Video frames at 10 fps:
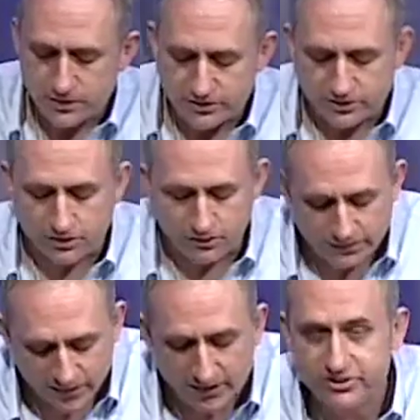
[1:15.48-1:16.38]
So
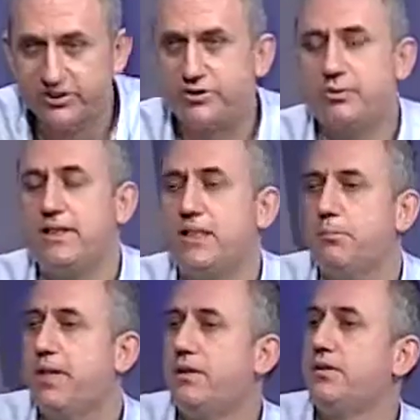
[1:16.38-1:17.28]
for us, it's really
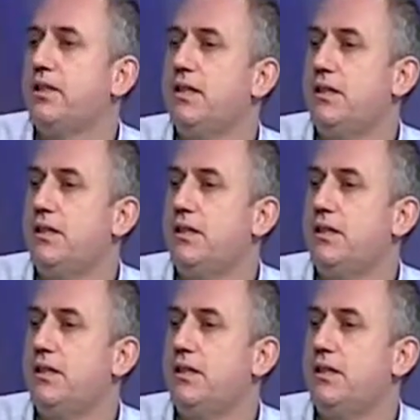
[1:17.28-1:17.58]
about,